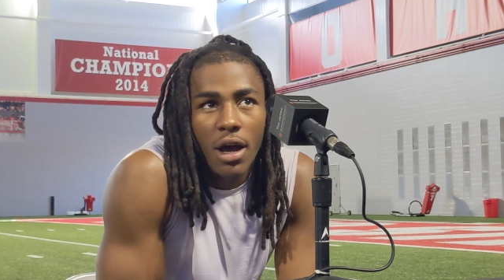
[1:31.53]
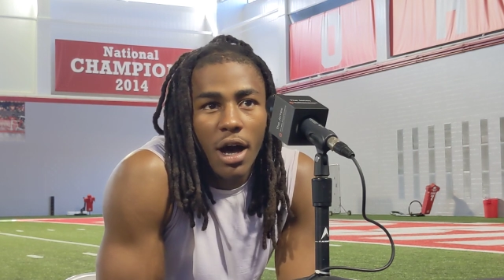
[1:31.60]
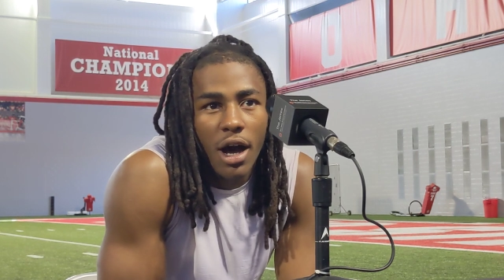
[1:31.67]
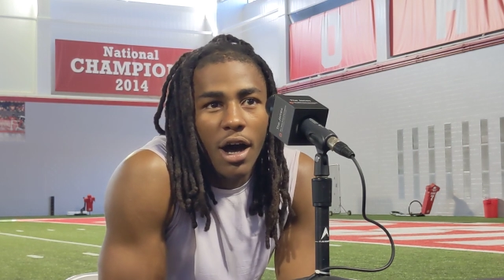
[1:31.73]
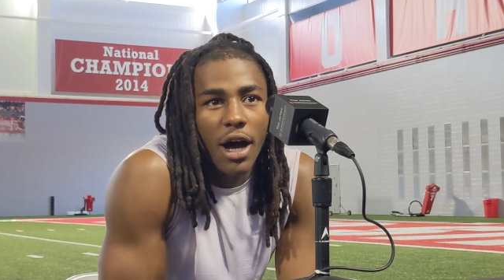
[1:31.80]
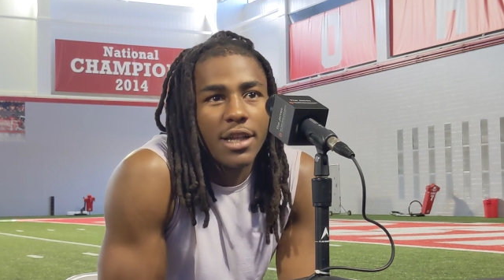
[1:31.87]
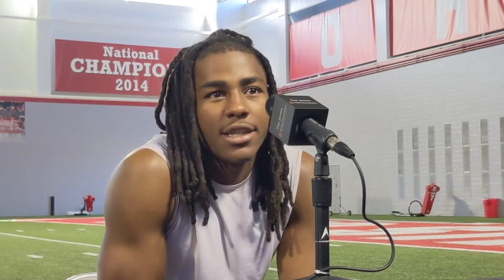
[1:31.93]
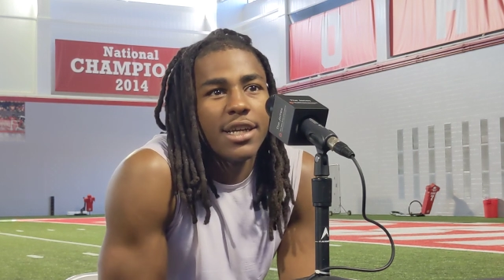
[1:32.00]

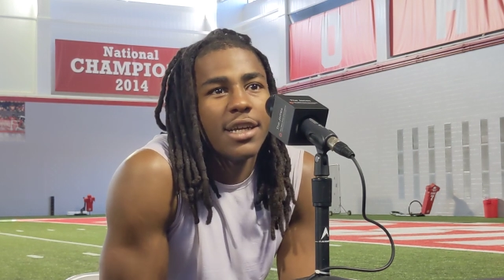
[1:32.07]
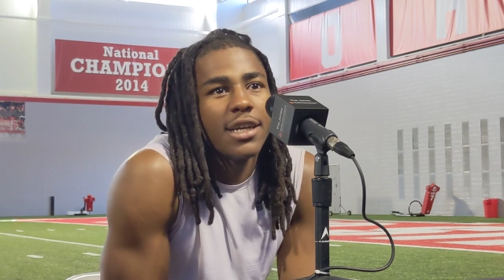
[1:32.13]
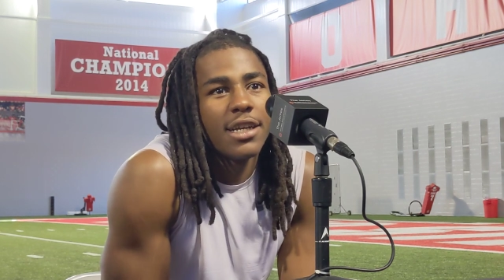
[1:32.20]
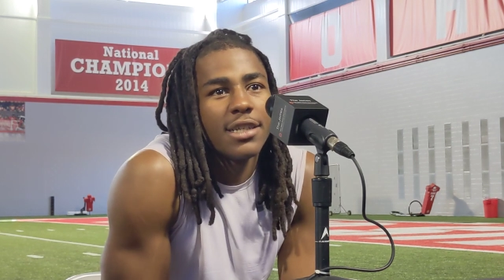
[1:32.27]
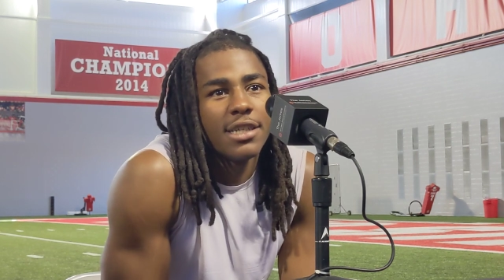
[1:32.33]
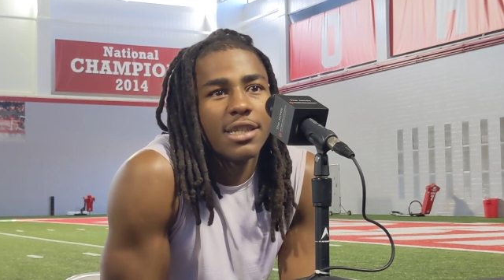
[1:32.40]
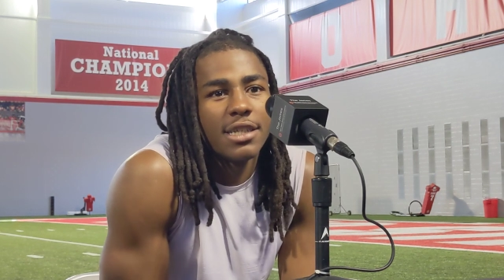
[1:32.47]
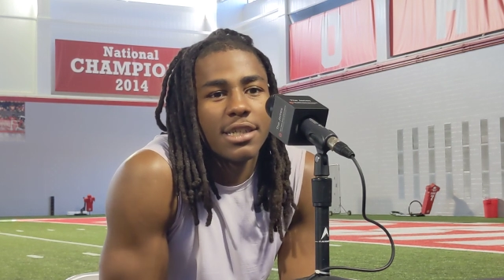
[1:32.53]
I think
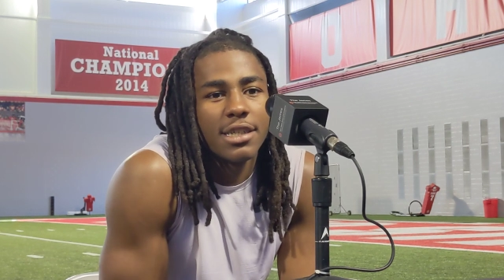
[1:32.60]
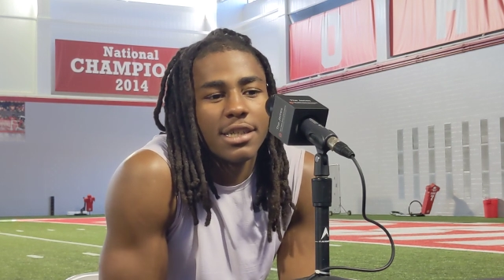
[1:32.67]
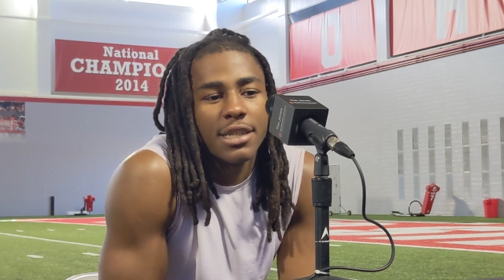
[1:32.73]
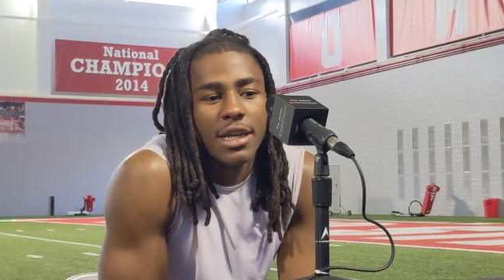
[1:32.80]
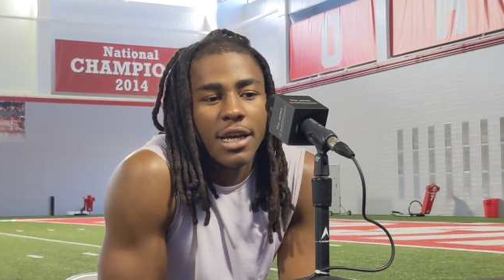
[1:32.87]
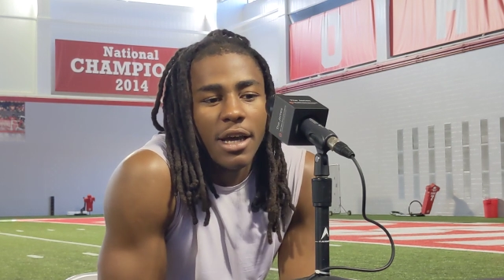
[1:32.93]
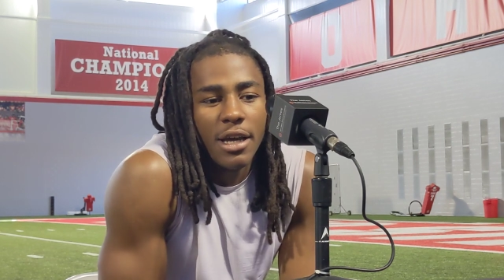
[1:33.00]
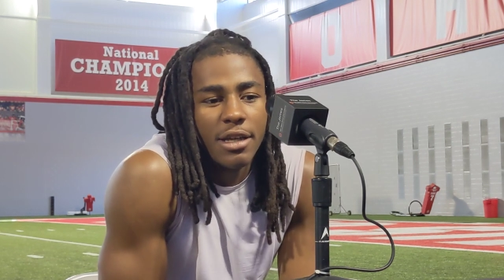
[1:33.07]
it's
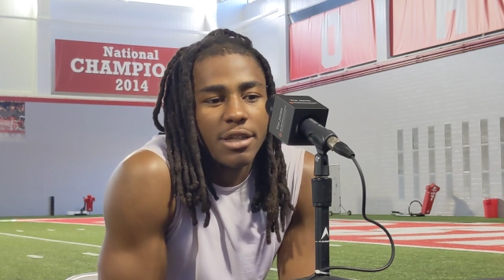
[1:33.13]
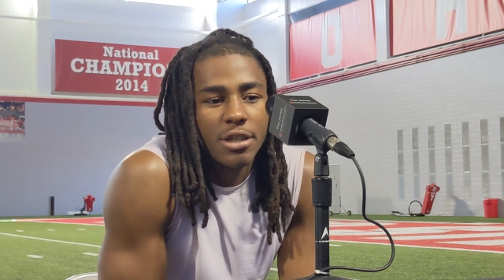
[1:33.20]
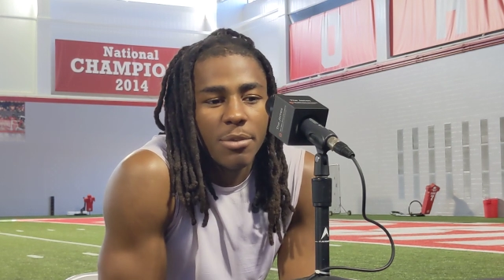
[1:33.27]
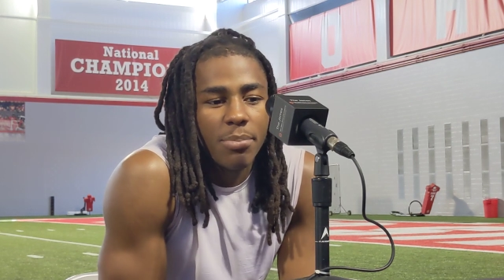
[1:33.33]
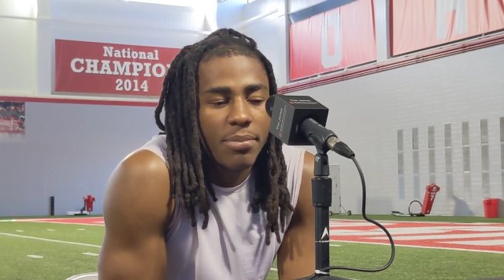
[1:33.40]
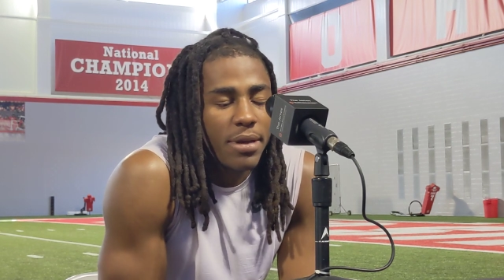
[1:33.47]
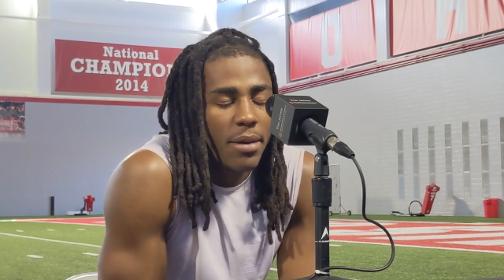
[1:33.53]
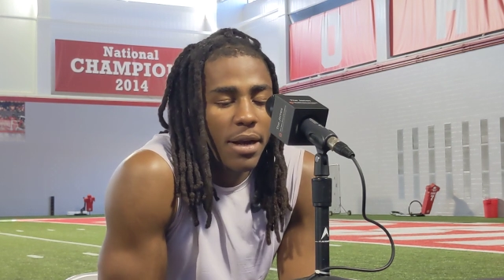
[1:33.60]
a
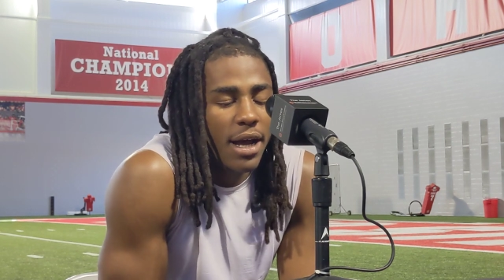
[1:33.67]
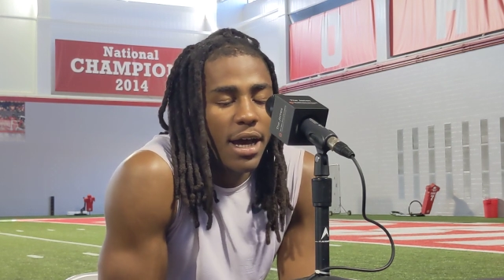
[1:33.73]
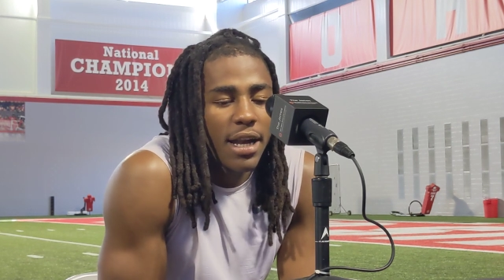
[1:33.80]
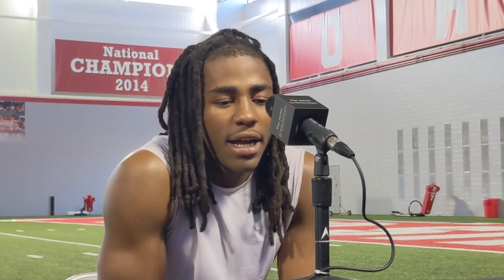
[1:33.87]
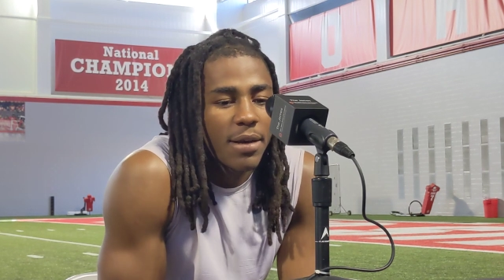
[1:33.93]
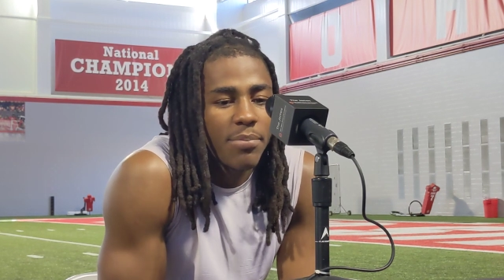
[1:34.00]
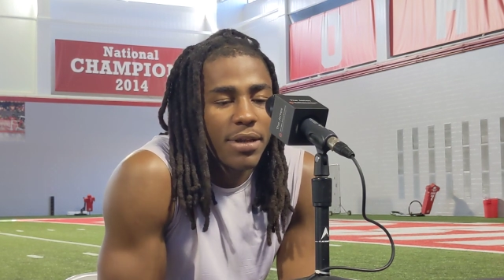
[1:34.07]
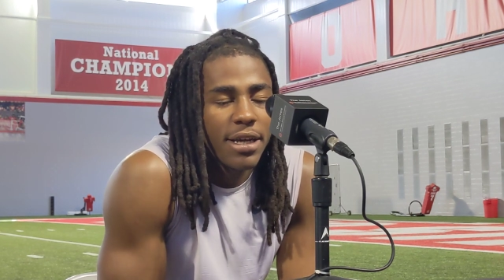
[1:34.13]
guy
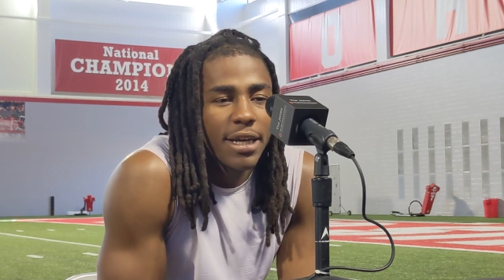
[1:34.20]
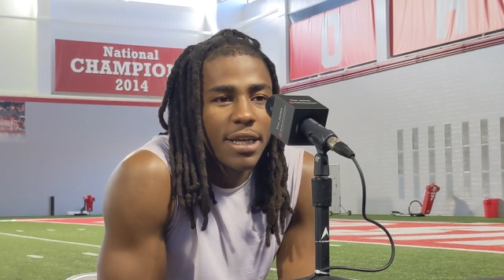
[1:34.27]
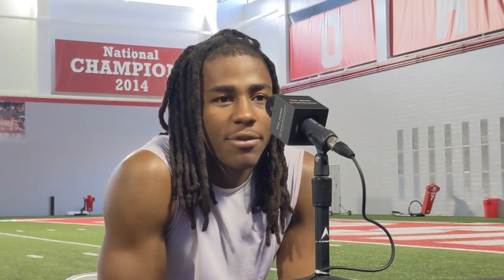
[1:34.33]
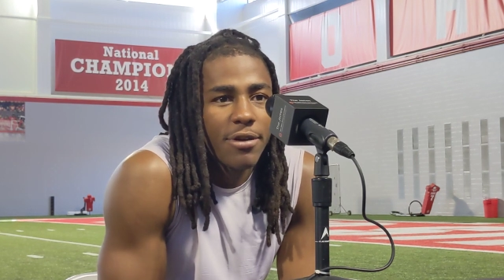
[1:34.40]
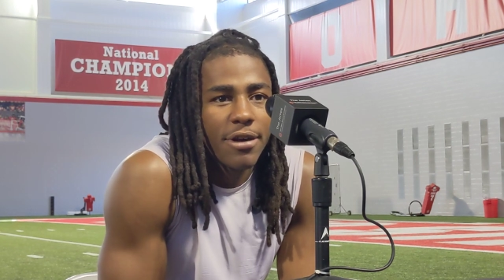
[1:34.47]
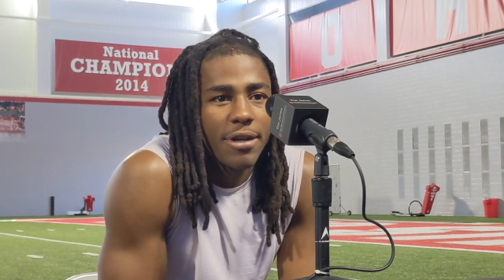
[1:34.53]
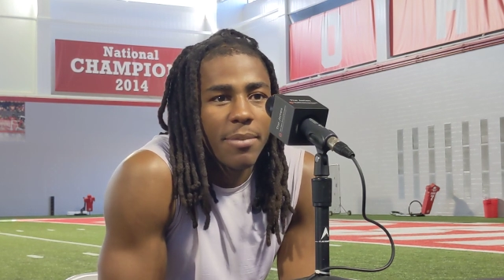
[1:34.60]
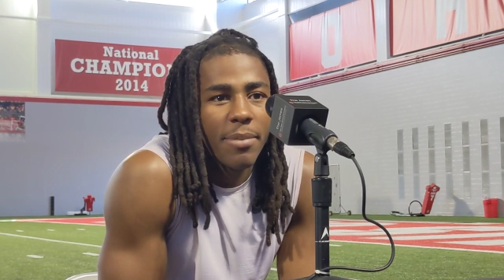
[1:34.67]
that can play
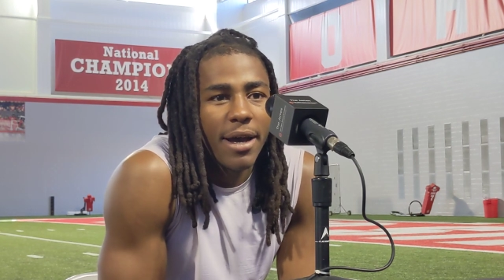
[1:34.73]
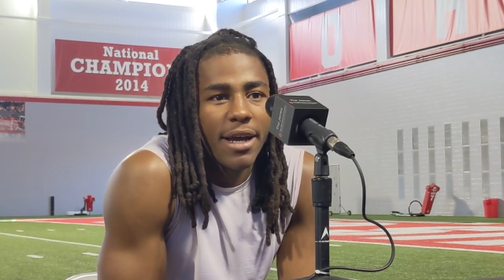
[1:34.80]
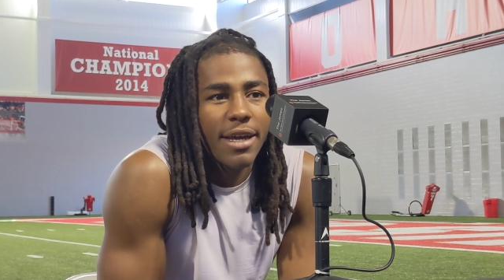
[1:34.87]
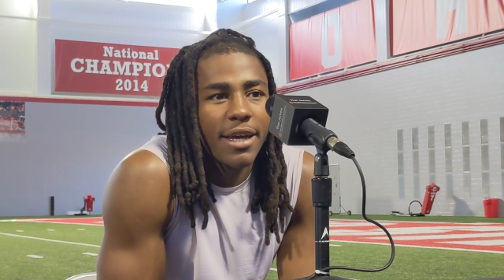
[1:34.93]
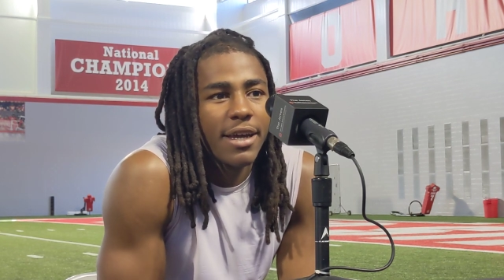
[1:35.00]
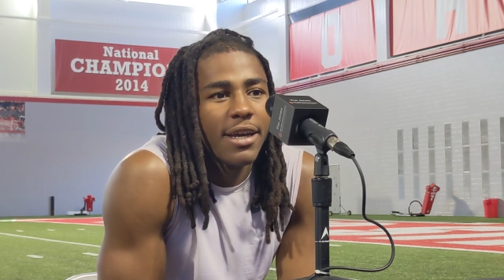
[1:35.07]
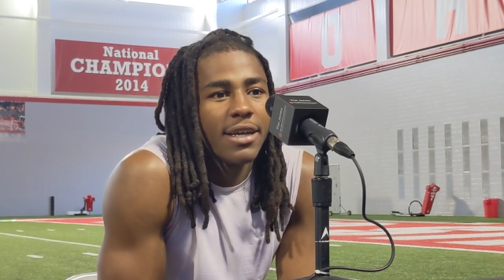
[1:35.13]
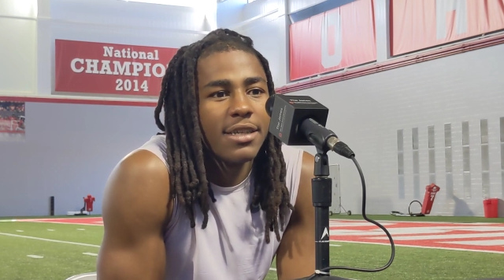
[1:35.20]
anywhere in the back
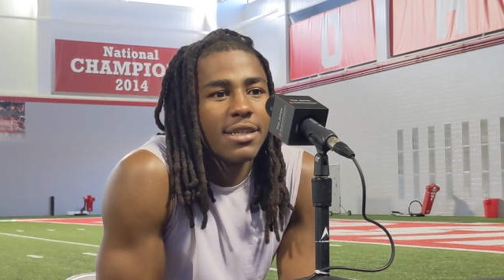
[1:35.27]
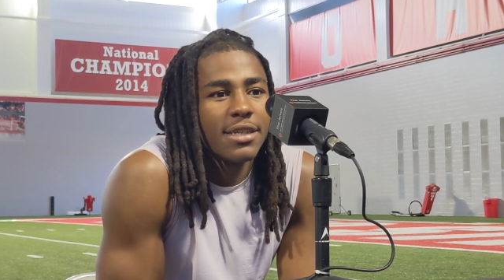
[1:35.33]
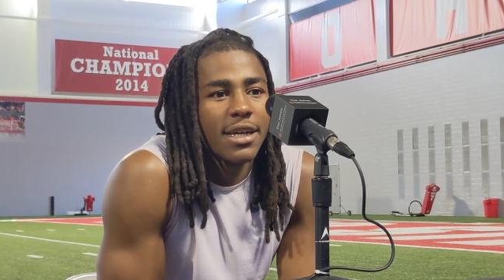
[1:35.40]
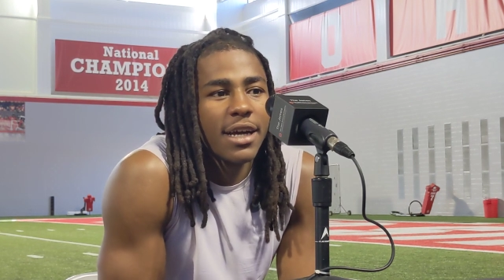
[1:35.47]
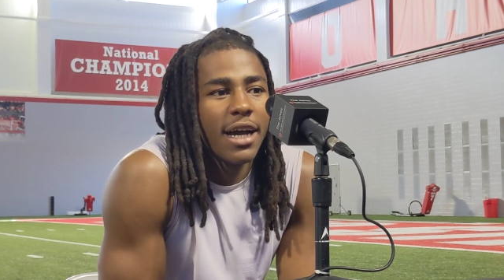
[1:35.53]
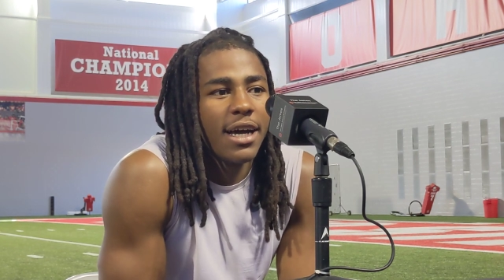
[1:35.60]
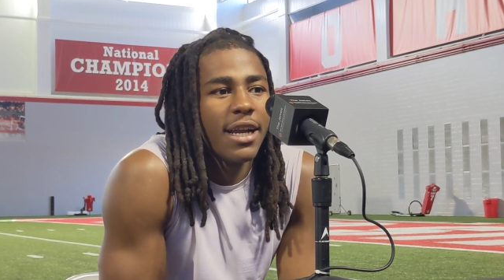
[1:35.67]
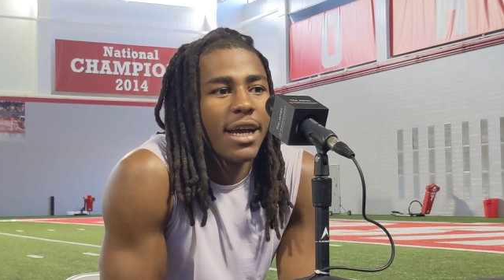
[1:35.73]
end, just a
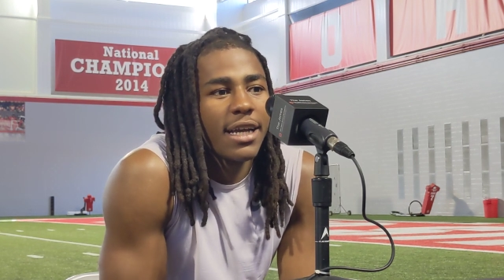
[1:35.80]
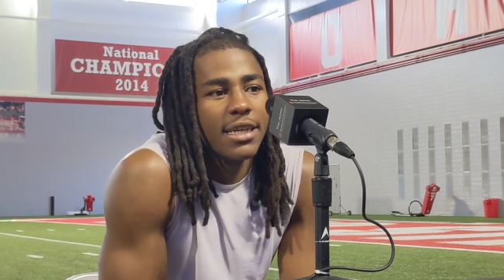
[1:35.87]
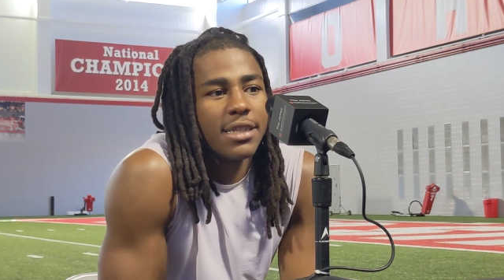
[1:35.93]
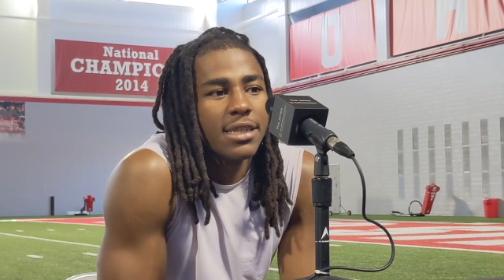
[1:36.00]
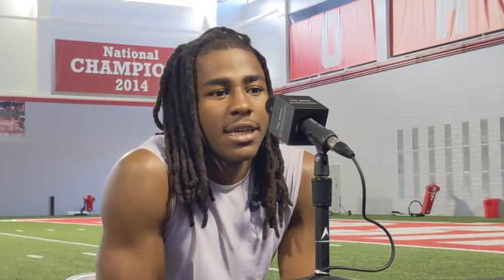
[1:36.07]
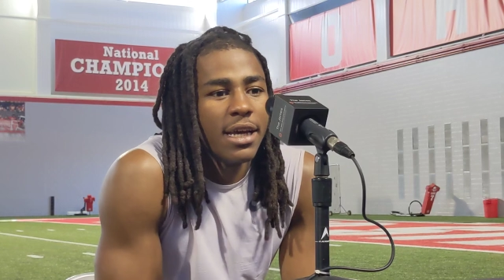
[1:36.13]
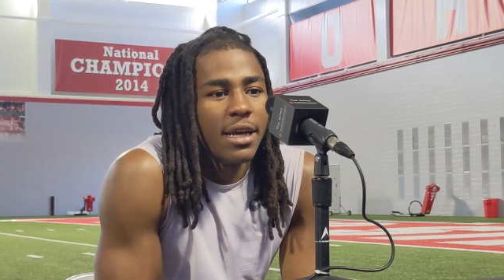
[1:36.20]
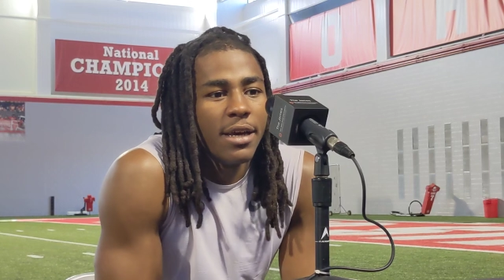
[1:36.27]
guy that can